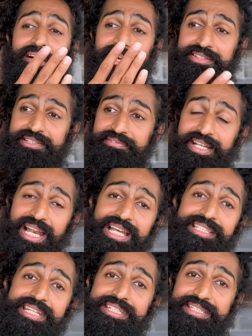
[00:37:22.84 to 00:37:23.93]
A
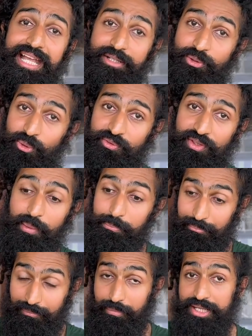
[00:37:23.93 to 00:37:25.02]
civilization that goes up
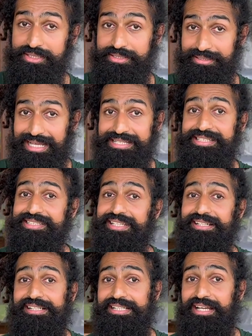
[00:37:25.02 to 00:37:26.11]
must
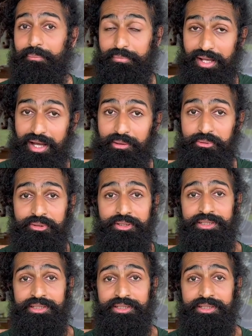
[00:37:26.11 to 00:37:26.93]
necessarily come down.